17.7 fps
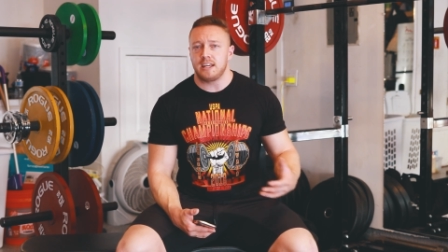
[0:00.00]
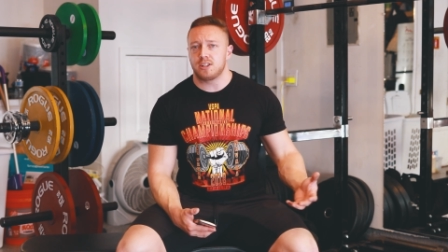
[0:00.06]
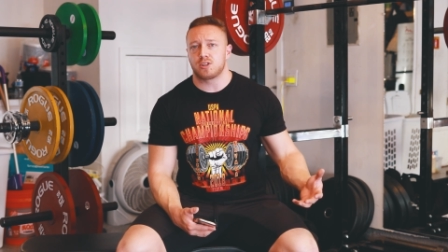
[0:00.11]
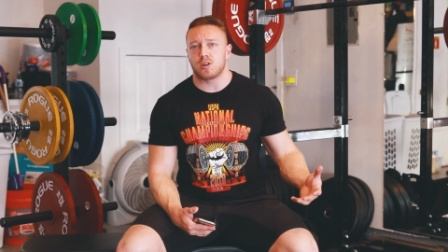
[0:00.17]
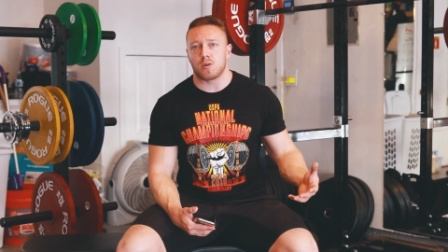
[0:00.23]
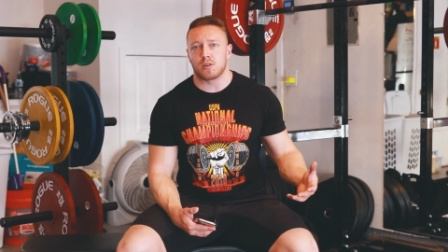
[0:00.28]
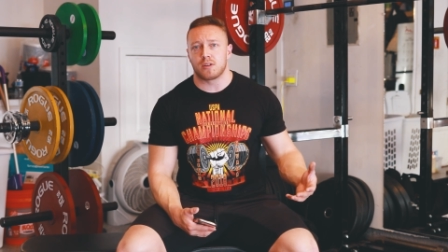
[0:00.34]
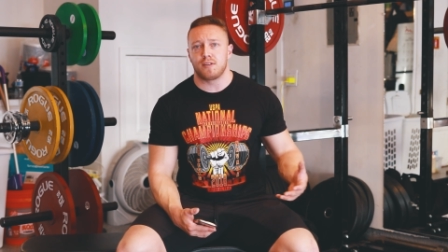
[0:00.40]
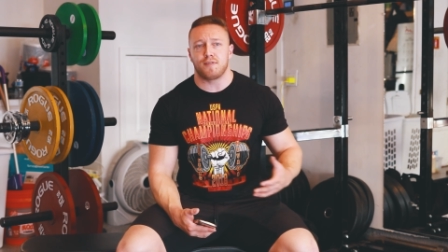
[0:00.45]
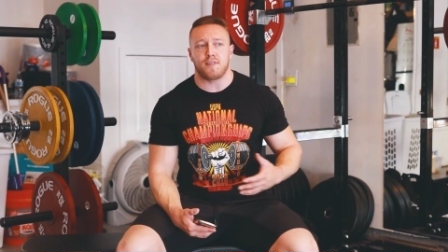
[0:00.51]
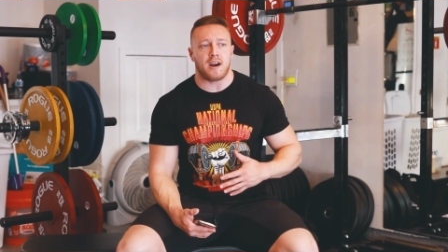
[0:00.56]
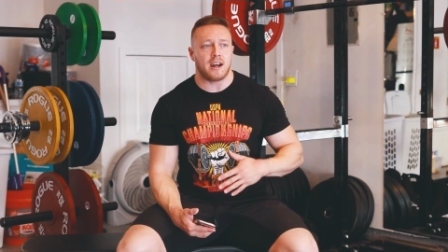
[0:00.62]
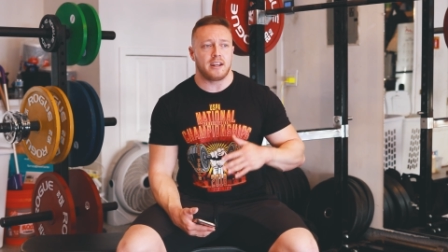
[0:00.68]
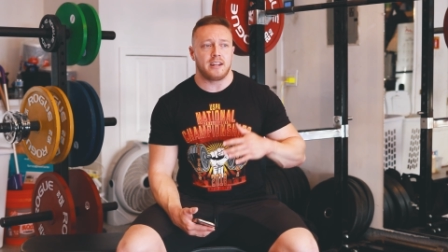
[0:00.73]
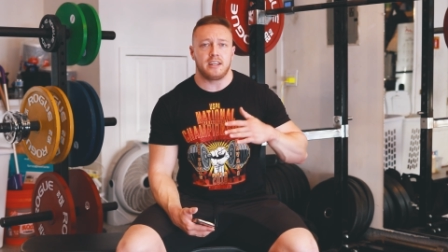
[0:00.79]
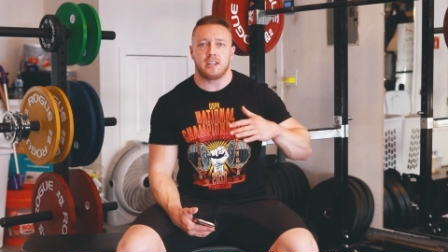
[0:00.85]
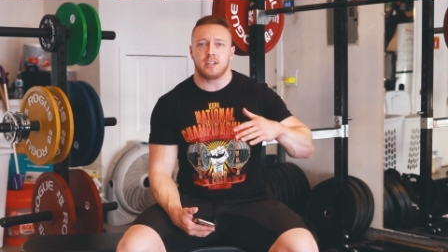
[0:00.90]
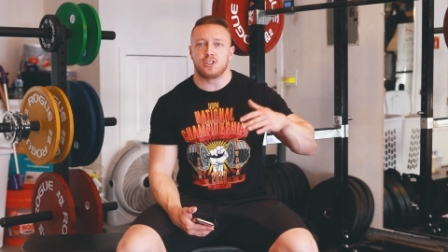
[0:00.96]
he's totally
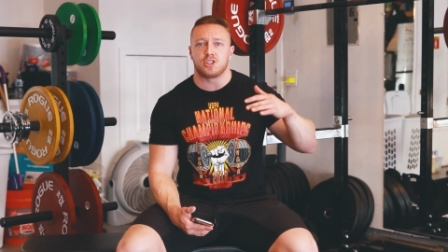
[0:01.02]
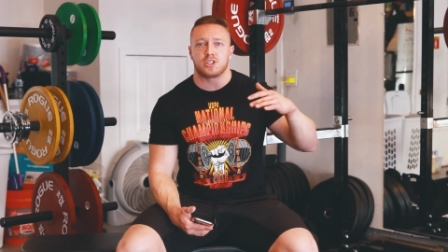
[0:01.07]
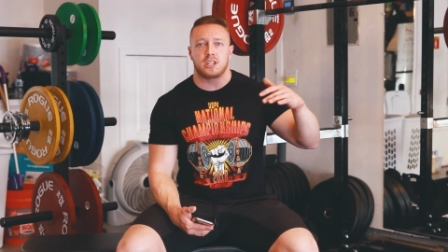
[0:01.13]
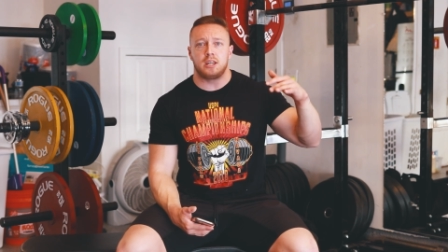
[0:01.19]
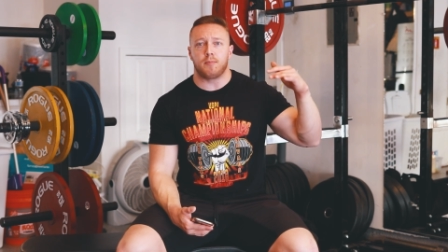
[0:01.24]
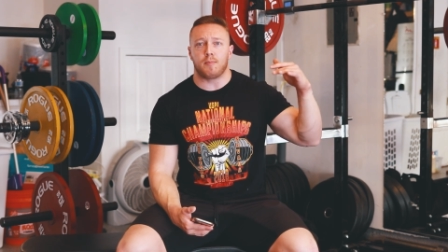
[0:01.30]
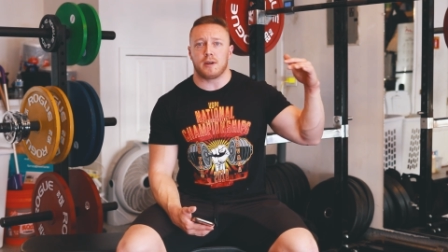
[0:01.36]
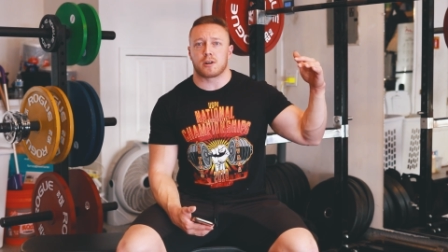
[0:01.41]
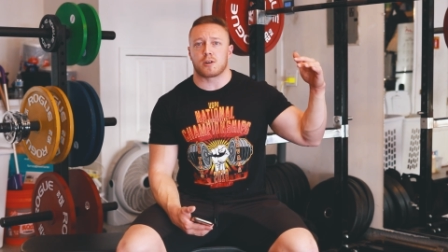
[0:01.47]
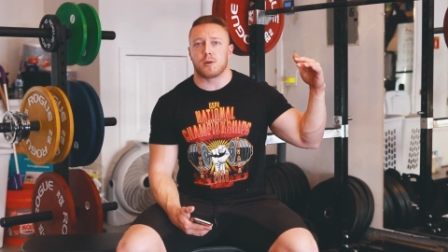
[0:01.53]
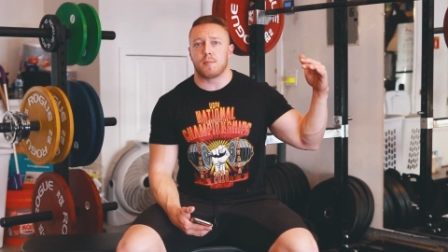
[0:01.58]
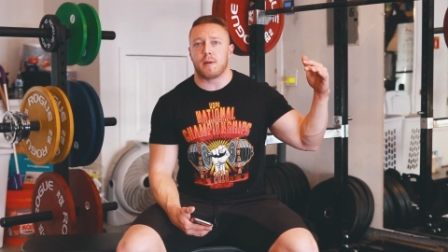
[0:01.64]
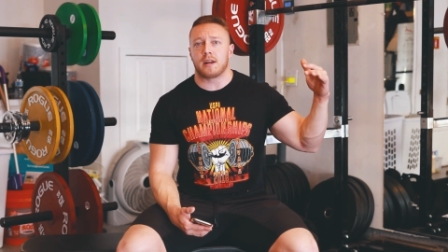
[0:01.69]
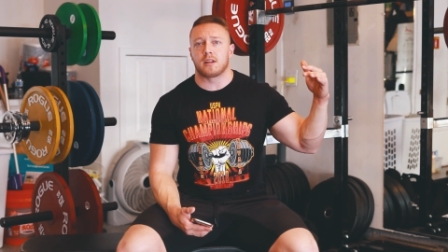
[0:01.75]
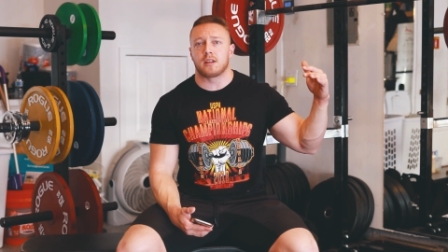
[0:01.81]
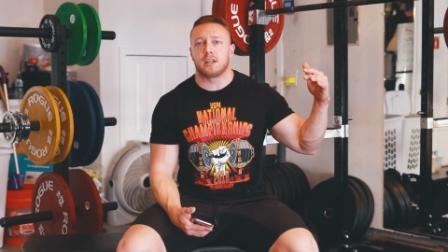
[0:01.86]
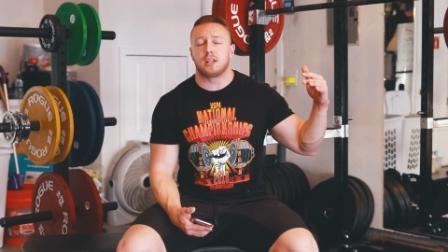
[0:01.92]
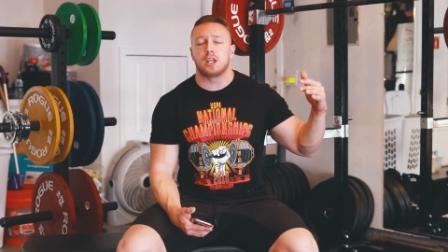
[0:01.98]
fine. He can just keep
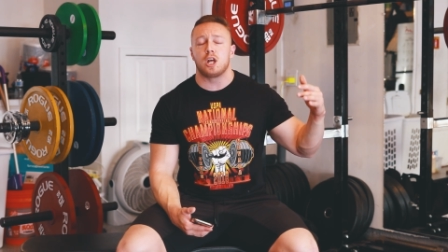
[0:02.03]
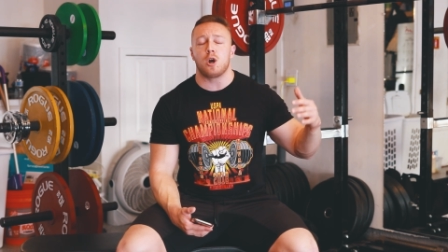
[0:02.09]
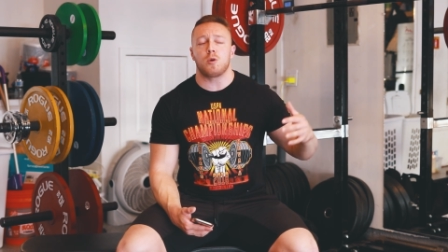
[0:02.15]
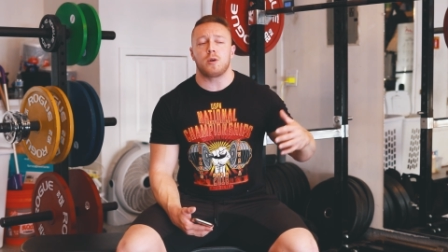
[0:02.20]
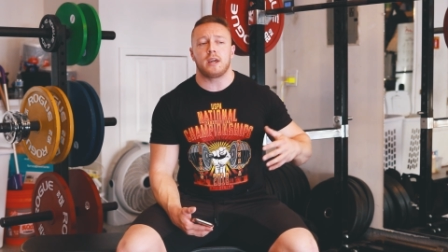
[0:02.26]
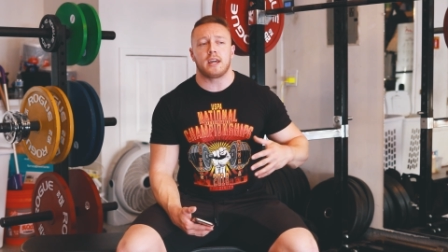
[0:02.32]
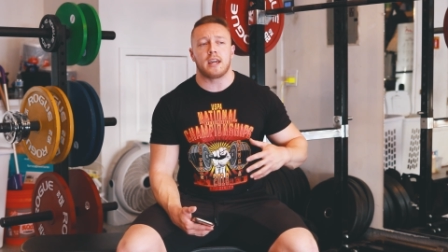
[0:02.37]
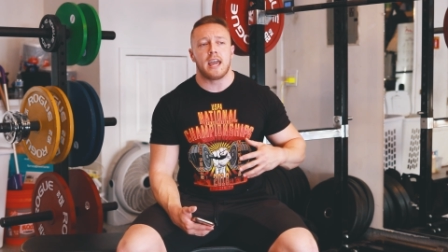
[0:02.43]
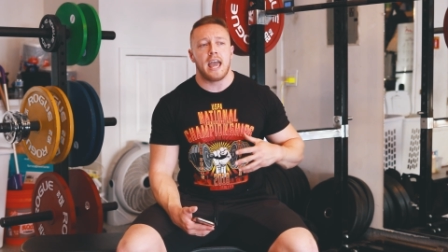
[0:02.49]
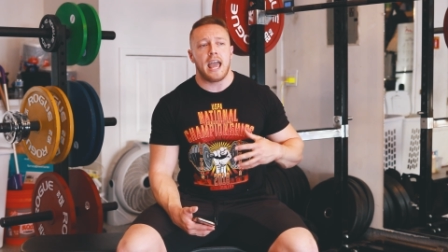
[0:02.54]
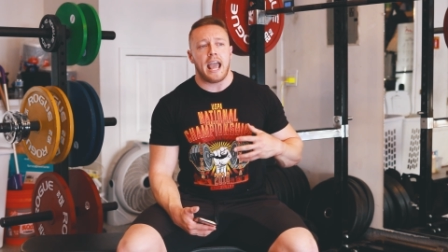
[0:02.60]
incrementally loading,